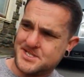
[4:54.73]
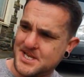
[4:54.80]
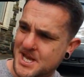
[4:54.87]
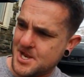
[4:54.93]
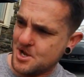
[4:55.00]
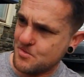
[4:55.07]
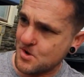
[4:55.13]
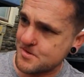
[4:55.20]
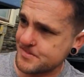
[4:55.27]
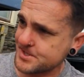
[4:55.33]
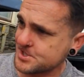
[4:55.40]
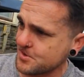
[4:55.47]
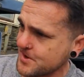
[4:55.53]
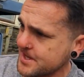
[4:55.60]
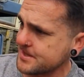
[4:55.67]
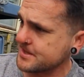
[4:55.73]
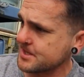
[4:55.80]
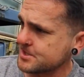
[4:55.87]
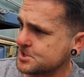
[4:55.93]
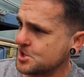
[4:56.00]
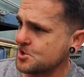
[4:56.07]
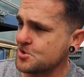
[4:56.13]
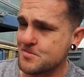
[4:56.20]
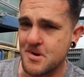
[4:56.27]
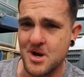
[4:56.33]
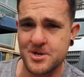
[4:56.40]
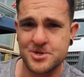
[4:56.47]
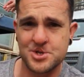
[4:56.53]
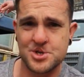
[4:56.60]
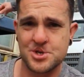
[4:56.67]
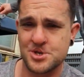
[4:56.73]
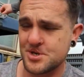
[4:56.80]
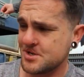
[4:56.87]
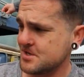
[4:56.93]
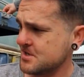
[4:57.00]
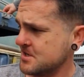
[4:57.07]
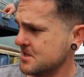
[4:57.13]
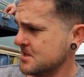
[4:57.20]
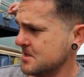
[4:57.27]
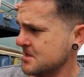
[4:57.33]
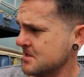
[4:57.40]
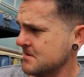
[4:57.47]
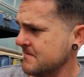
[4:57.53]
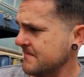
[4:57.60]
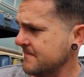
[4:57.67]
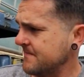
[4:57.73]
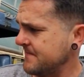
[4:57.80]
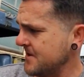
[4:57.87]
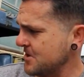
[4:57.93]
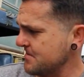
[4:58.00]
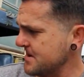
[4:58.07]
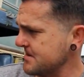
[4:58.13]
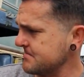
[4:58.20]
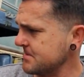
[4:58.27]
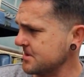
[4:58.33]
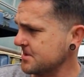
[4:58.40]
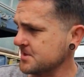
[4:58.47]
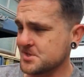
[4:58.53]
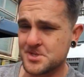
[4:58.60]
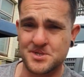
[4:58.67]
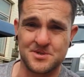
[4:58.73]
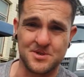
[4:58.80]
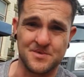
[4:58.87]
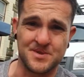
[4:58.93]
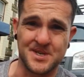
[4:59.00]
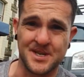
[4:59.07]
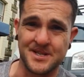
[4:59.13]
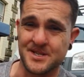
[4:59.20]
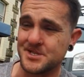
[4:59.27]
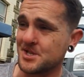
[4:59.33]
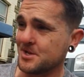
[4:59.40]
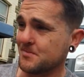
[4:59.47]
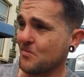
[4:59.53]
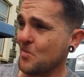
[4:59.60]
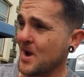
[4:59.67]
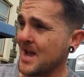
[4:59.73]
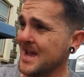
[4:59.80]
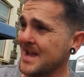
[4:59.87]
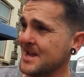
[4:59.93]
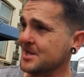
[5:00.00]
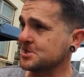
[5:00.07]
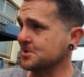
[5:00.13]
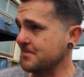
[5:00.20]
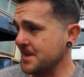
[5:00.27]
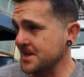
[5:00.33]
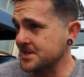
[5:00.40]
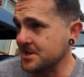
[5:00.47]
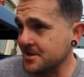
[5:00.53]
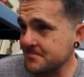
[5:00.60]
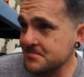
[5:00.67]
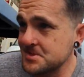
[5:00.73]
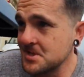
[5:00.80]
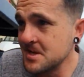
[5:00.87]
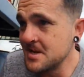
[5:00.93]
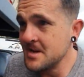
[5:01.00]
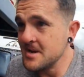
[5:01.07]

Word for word: I said, I won't be doing too much filming because you've seen this done way too many times.